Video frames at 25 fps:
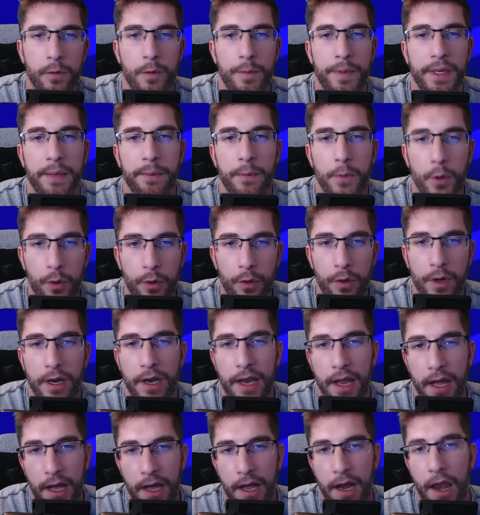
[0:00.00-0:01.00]
will be more
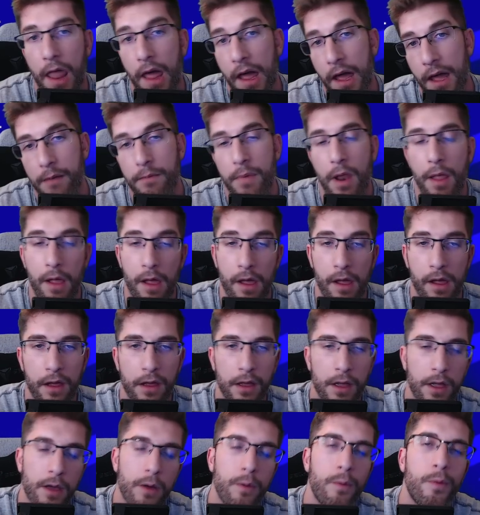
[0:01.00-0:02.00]

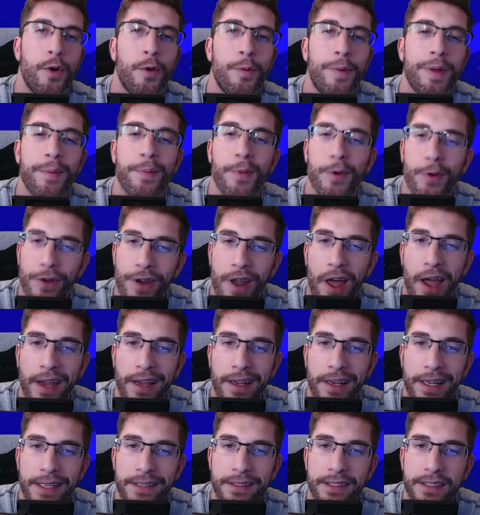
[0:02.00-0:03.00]

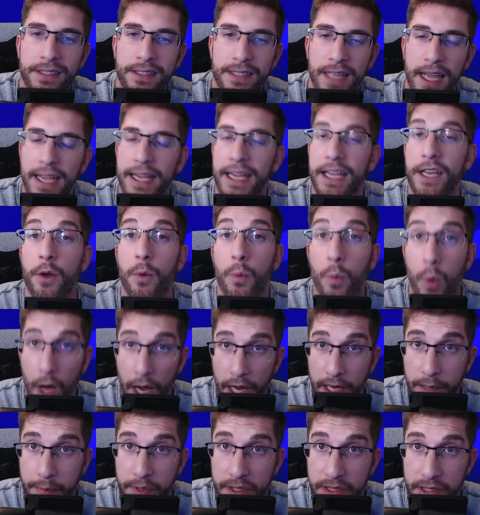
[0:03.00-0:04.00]
likely to stay in a
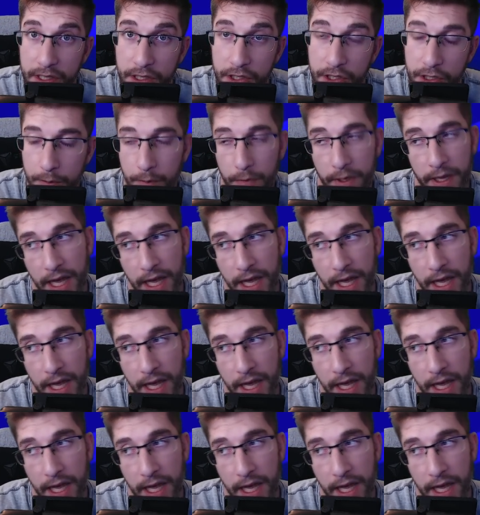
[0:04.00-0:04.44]
wide position.